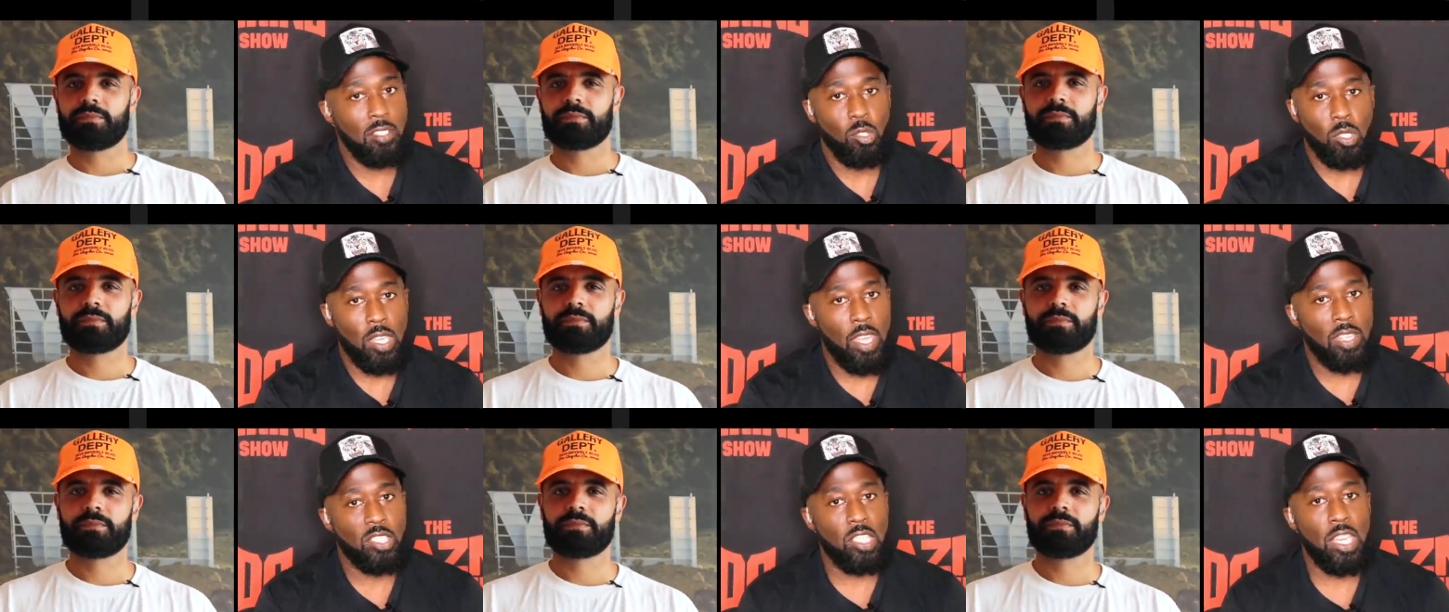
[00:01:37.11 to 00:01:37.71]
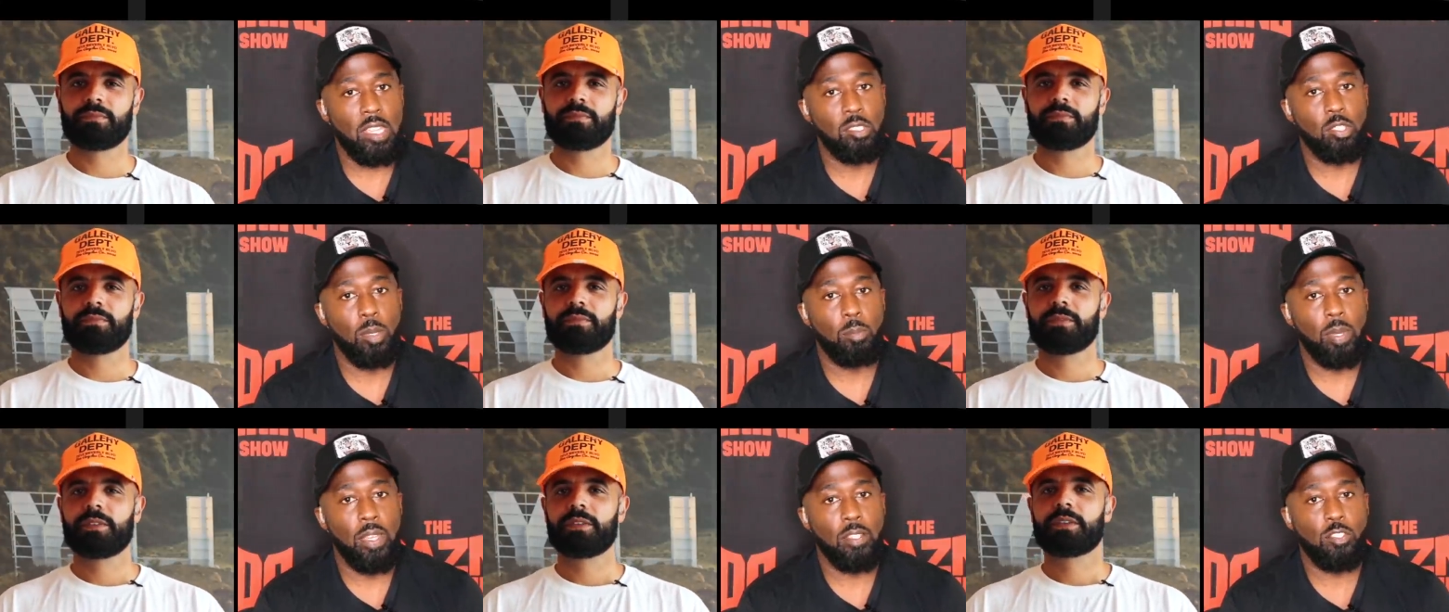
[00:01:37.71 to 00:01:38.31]
Speaker 1: You can't change your
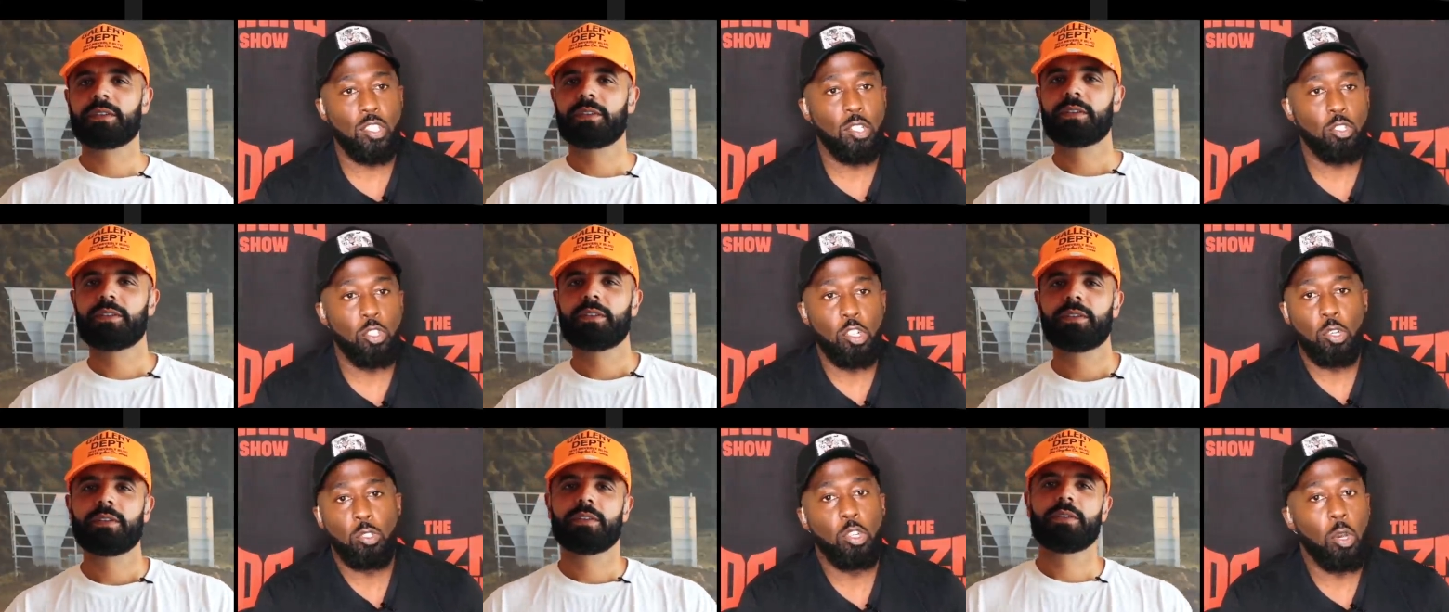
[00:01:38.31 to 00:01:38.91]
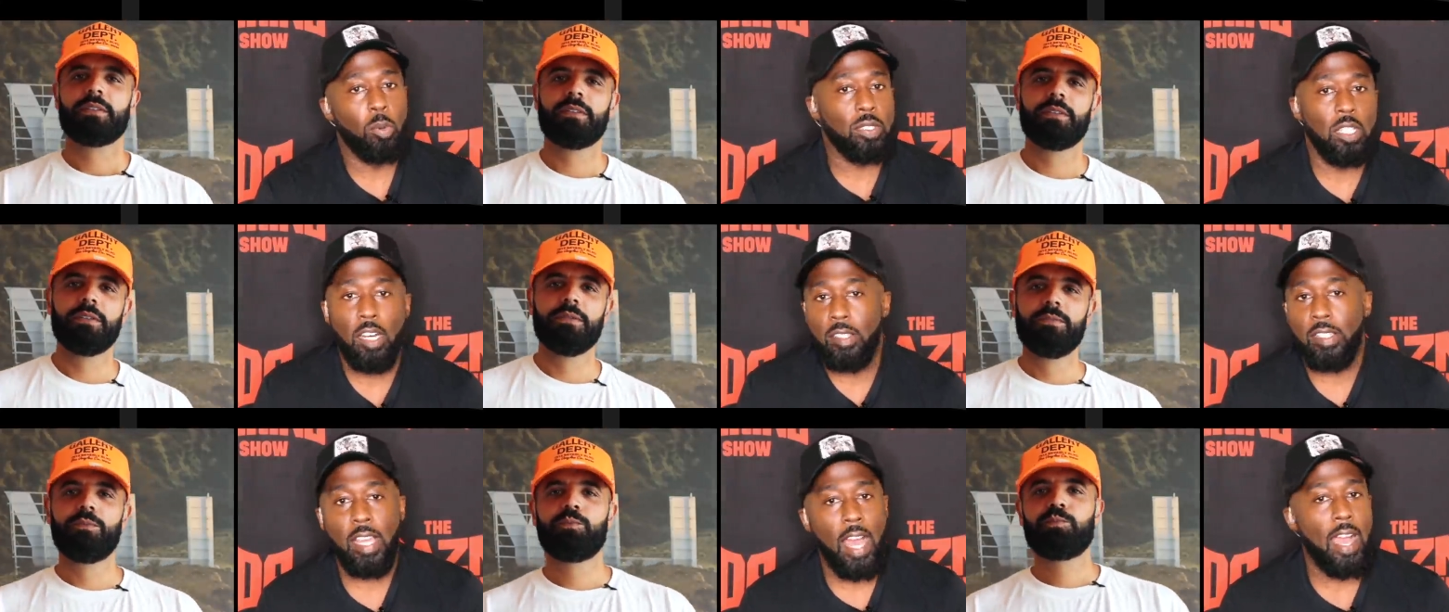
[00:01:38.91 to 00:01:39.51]
bid. So you don't know what the
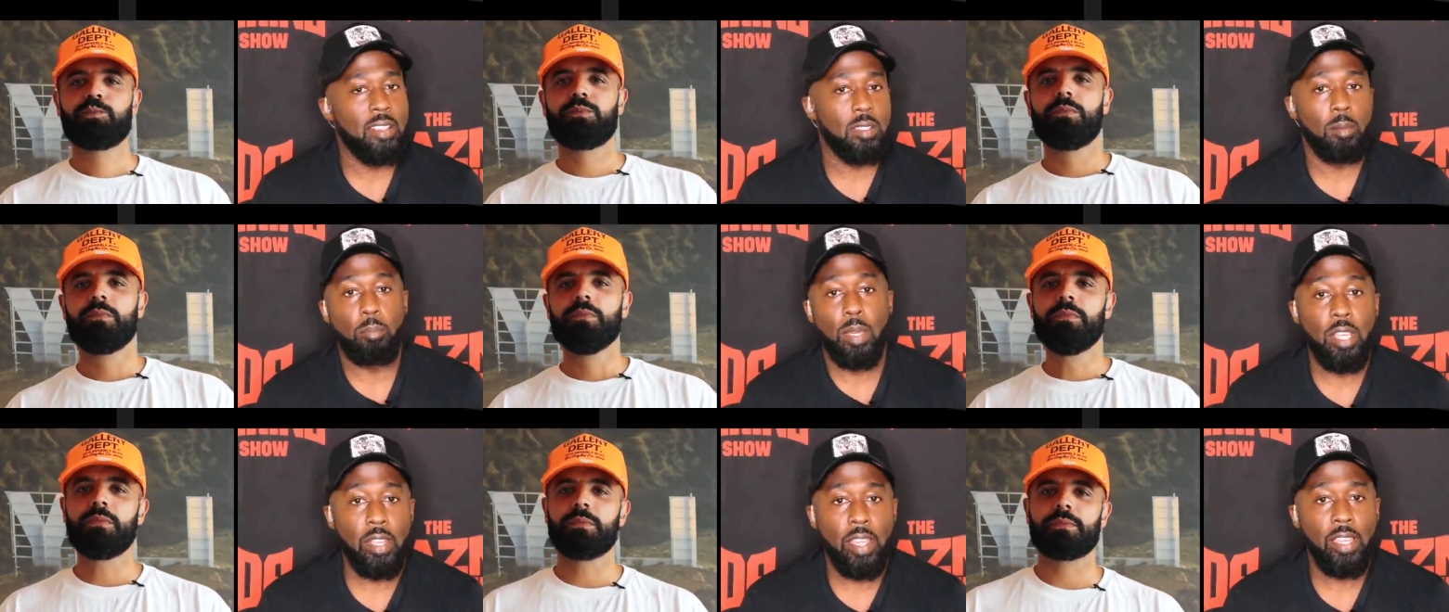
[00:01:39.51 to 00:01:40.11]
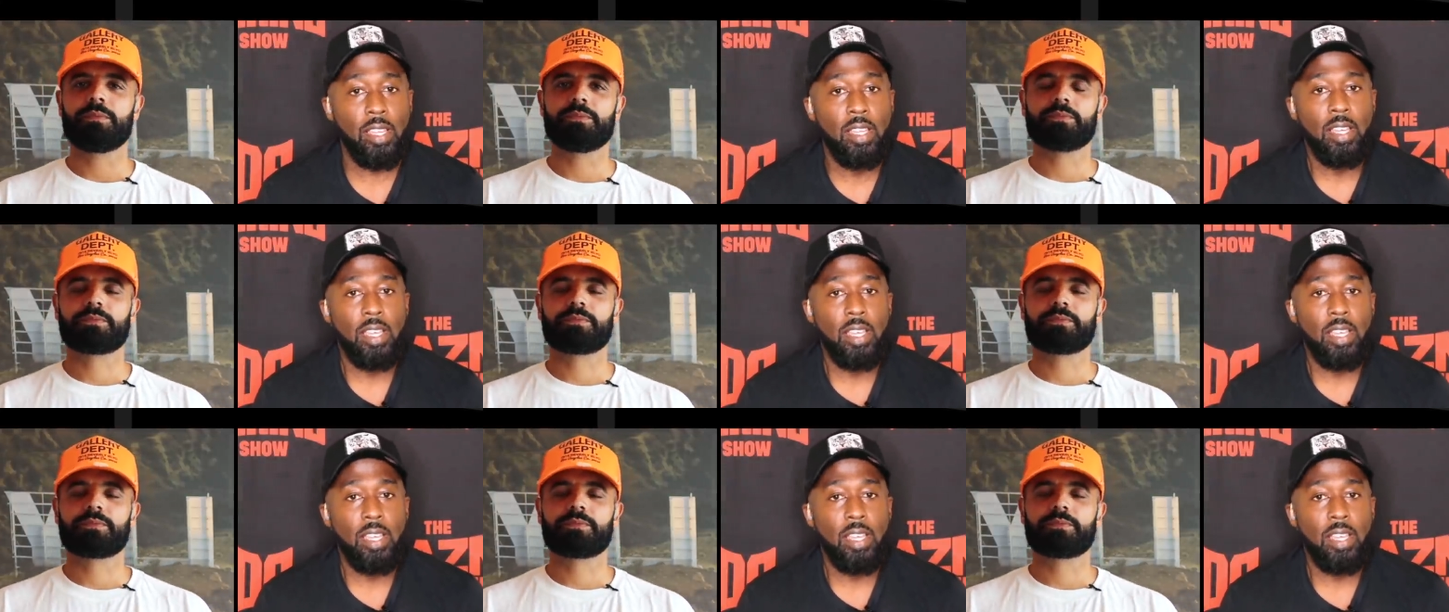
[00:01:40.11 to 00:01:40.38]
other guys are bidding.